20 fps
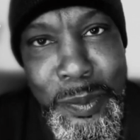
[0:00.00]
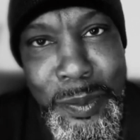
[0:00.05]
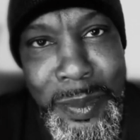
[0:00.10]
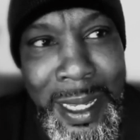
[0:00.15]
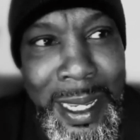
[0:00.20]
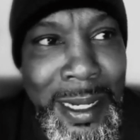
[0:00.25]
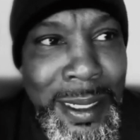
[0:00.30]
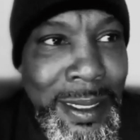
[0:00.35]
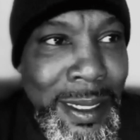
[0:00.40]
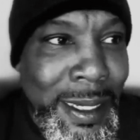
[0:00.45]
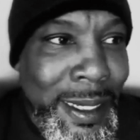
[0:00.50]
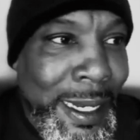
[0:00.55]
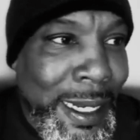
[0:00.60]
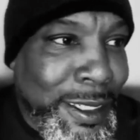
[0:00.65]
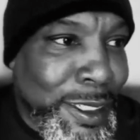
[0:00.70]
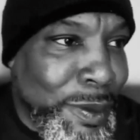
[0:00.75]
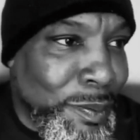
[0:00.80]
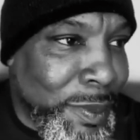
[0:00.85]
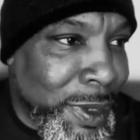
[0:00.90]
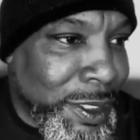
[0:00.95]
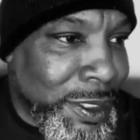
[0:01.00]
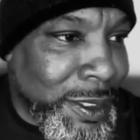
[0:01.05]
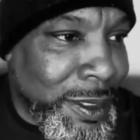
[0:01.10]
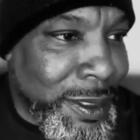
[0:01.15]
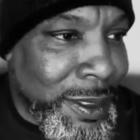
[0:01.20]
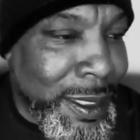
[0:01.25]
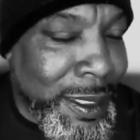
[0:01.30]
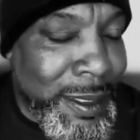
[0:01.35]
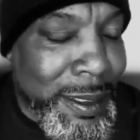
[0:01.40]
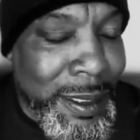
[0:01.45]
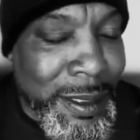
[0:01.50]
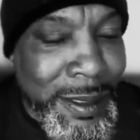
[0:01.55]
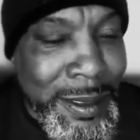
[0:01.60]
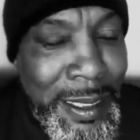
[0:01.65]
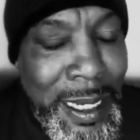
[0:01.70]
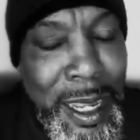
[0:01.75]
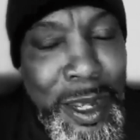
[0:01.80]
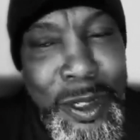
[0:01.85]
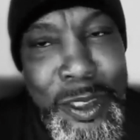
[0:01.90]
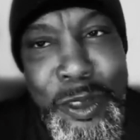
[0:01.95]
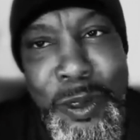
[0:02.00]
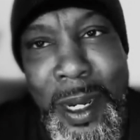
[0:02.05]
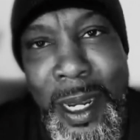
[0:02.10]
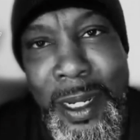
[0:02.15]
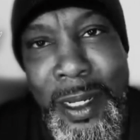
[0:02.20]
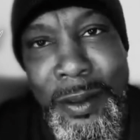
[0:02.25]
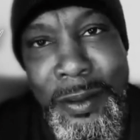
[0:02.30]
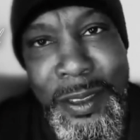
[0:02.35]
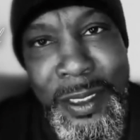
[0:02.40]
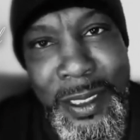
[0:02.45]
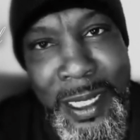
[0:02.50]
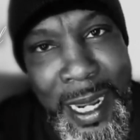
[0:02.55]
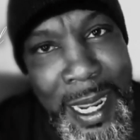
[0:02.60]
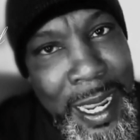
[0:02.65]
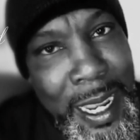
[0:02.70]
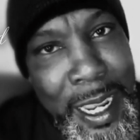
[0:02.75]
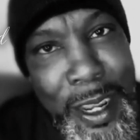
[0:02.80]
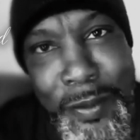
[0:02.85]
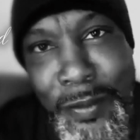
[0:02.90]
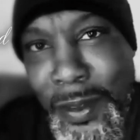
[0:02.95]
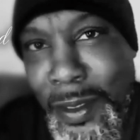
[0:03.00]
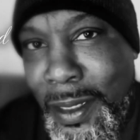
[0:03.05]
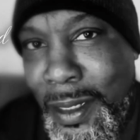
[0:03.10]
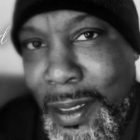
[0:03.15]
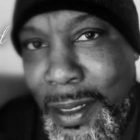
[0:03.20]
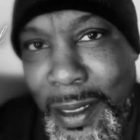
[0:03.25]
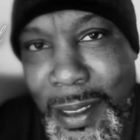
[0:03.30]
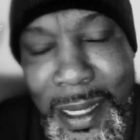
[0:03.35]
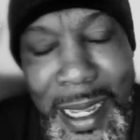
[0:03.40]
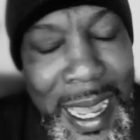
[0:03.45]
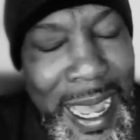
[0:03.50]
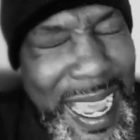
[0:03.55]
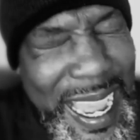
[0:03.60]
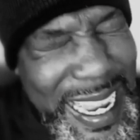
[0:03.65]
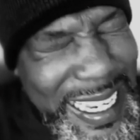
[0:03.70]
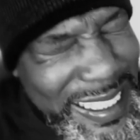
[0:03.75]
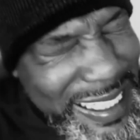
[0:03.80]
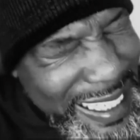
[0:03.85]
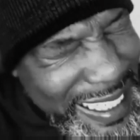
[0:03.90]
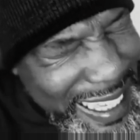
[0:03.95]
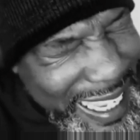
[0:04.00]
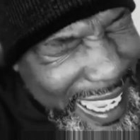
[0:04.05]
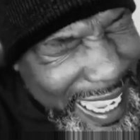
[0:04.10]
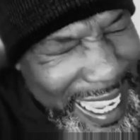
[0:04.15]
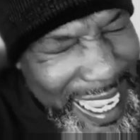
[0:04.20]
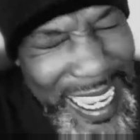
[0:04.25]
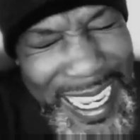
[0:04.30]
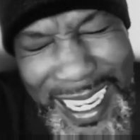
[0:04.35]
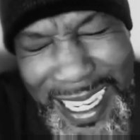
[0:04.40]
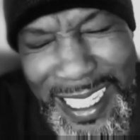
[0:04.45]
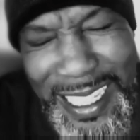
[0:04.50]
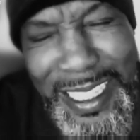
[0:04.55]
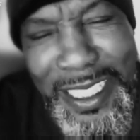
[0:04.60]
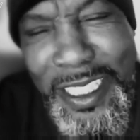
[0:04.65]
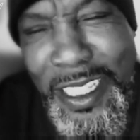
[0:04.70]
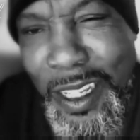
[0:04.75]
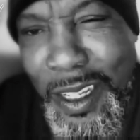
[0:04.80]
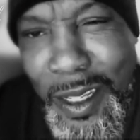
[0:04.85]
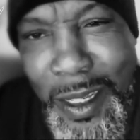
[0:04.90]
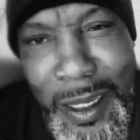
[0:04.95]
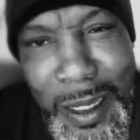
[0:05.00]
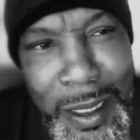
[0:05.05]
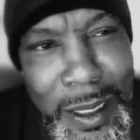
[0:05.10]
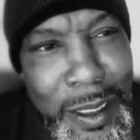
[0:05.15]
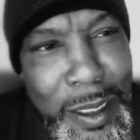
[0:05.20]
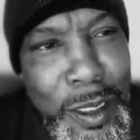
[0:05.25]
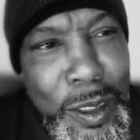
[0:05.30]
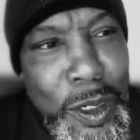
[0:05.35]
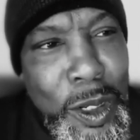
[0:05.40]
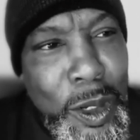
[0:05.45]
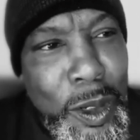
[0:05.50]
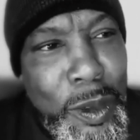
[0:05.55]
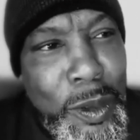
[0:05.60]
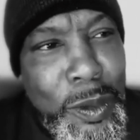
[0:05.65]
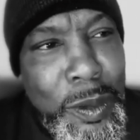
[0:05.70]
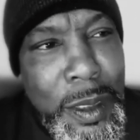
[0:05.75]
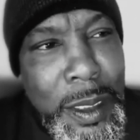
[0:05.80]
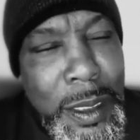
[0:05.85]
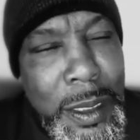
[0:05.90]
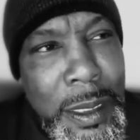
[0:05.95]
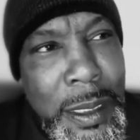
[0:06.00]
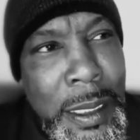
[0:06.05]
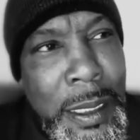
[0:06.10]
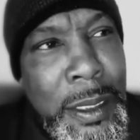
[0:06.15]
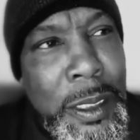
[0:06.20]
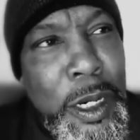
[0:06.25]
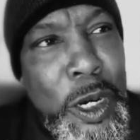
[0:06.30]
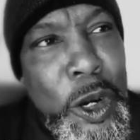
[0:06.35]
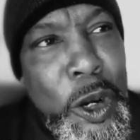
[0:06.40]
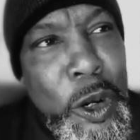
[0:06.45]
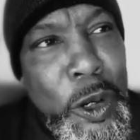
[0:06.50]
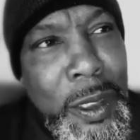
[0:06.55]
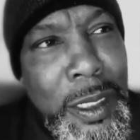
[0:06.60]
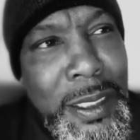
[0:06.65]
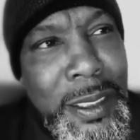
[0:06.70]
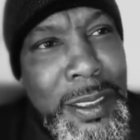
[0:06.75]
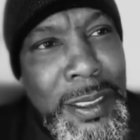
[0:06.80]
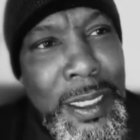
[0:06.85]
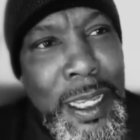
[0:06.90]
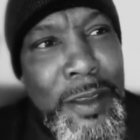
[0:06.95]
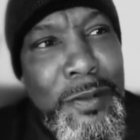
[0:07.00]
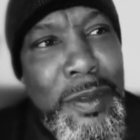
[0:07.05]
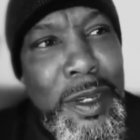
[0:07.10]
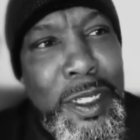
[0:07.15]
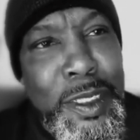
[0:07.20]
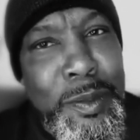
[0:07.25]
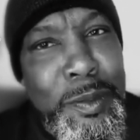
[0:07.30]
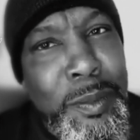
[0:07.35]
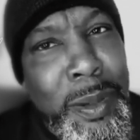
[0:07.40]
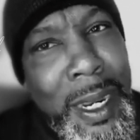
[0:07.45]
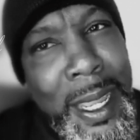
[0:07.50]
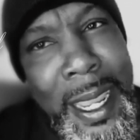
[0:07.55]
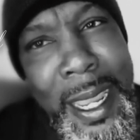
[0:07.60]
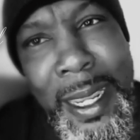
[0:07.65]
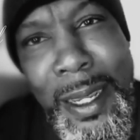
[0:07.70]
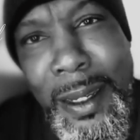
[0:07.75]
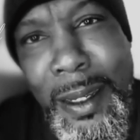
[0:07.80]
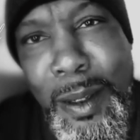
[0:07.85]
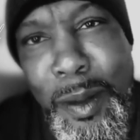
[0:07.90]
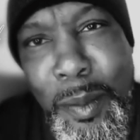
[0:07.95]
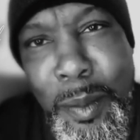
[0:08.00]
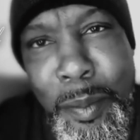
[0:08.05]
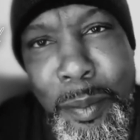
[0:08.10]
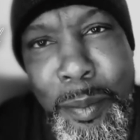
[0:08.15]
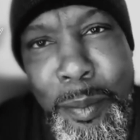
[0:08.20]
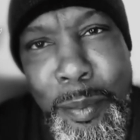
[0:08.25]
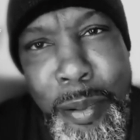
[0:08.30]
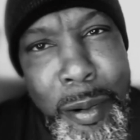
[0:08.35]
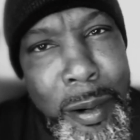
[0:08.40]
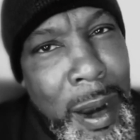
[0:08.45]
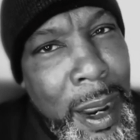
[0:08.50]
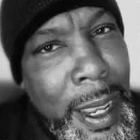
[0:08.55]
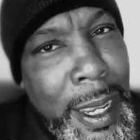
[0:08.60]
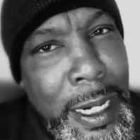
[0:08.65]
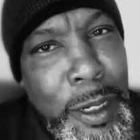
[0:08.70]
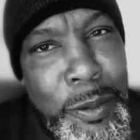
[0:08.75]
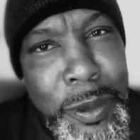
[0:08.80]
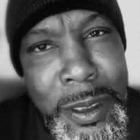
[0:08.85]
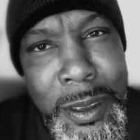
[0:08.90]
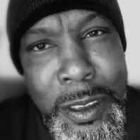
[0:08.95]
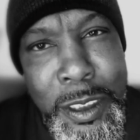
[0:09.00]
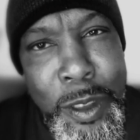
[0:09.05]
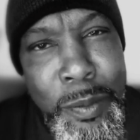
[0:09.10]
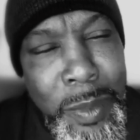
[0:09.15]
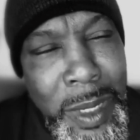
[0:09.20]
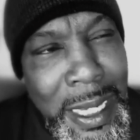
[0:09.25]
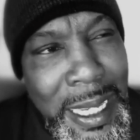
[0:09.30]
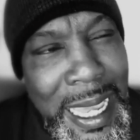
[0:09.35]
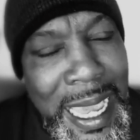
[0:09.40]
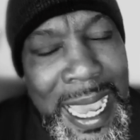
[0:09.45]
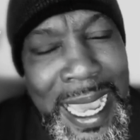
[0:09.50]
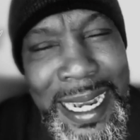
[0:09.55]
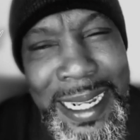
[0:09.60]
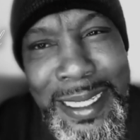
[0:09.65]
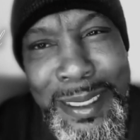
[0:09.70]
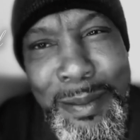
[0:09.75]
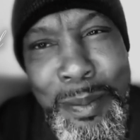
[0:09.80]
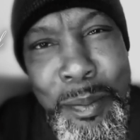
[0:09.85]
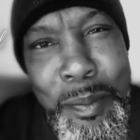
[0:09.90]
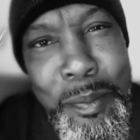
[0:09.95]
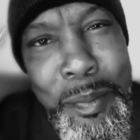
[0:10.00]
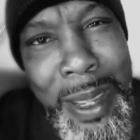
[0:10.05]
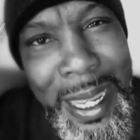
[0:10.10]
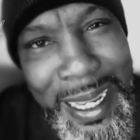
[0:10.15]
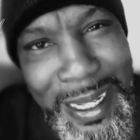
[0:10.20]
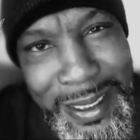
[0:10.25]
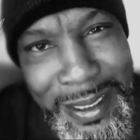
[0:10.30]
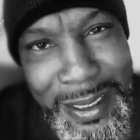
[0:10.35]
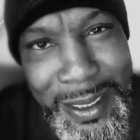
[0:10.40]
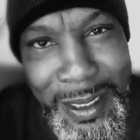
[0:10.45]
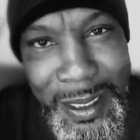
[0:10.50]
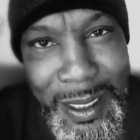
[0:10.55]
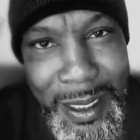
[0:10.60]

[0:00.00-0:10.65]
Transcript: And then not to mention the soundtrack of Shaft, Isaac Hayes, you know, in the early 70s, black pride was to me at its best.